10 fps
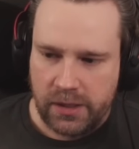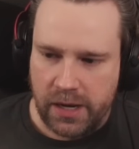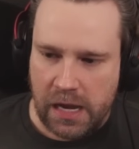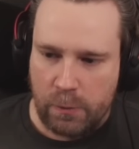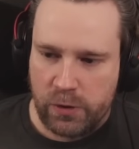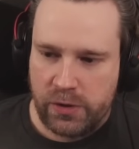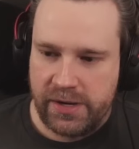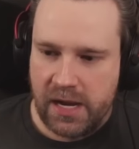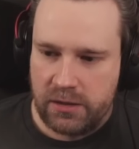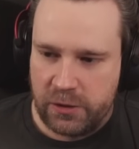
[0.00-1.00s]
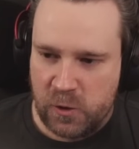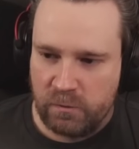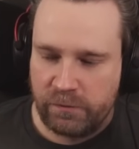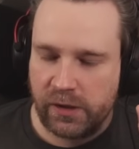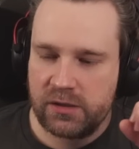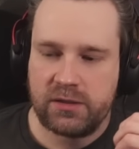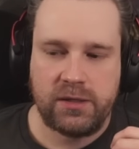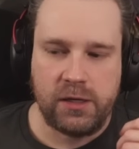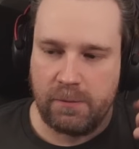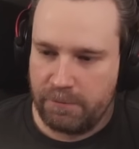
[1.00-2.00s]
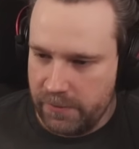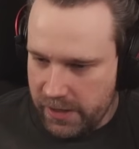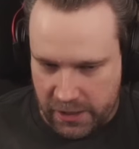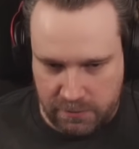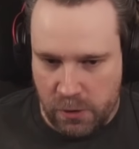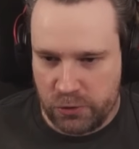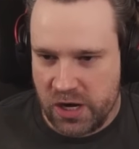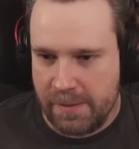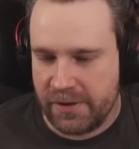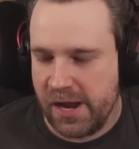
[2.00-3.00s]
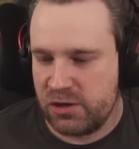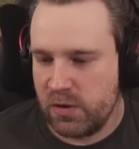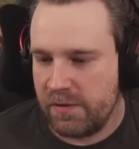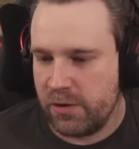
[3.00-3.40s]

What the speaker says: where you can get Doom for its explosion application, whatever.